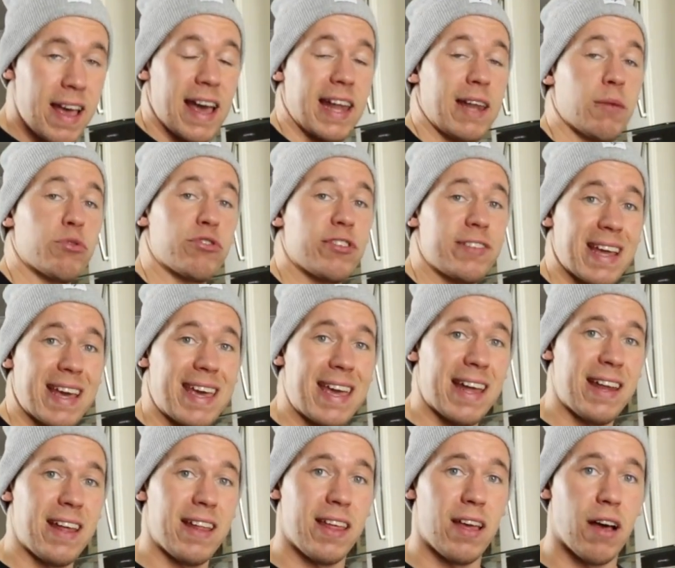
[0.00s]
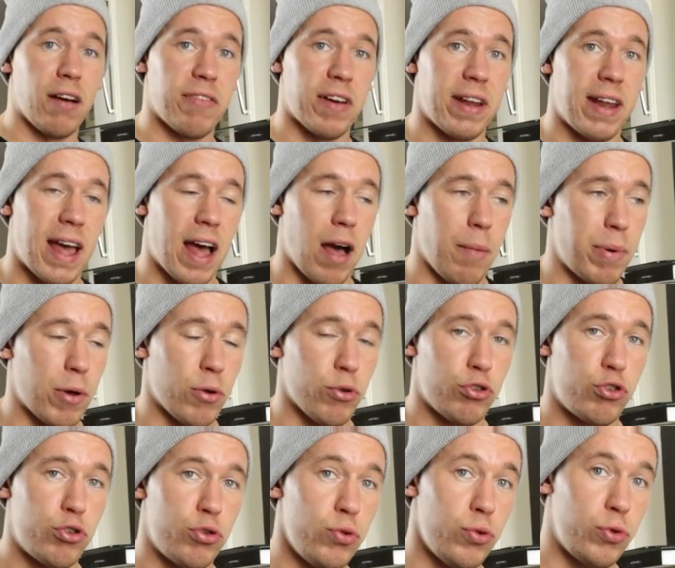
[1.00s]
and then we'll stick it into the oven at
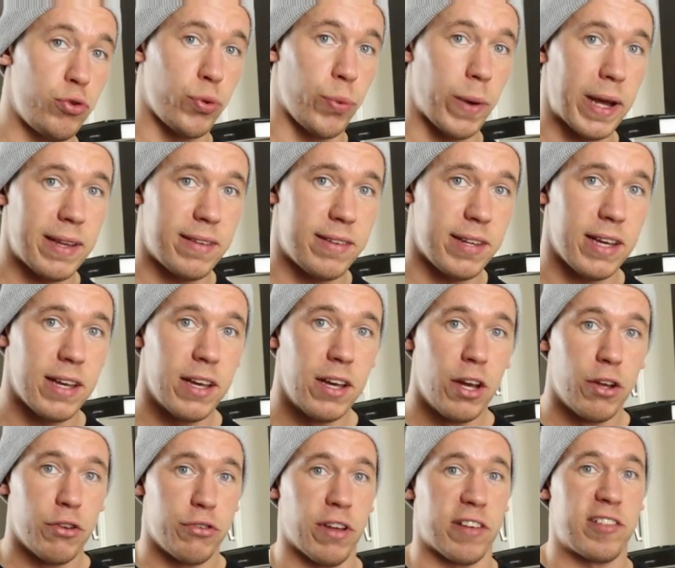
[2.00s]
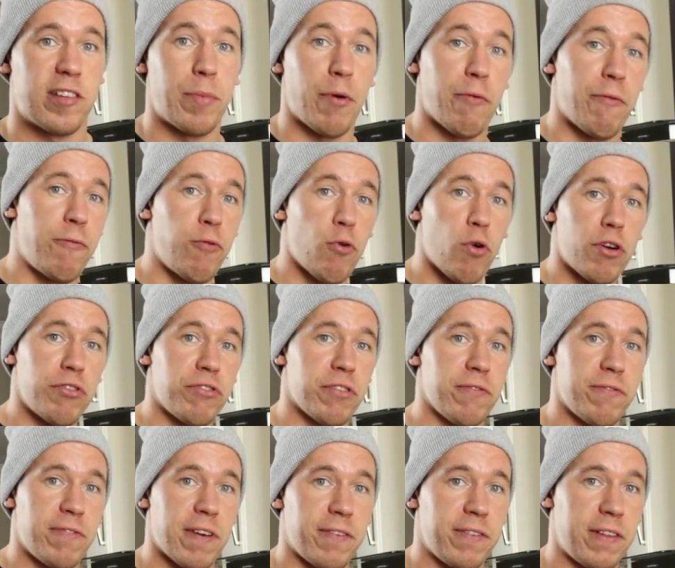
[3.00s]
about 220, so that's about
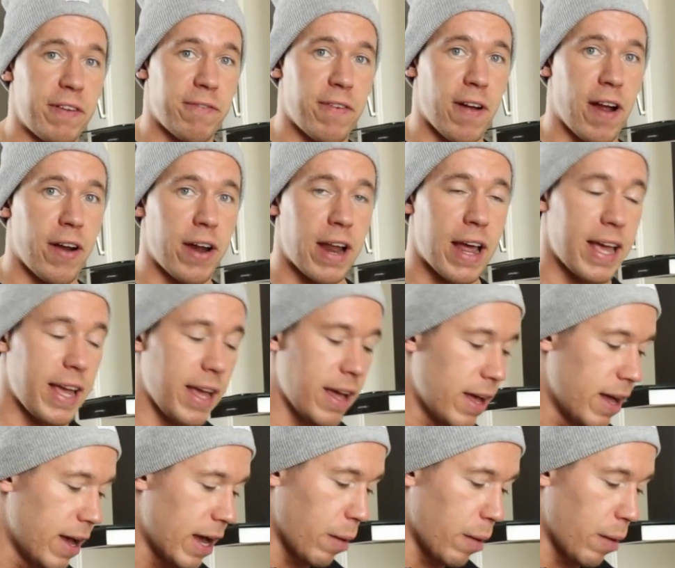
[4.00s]
450 Fahrenheit,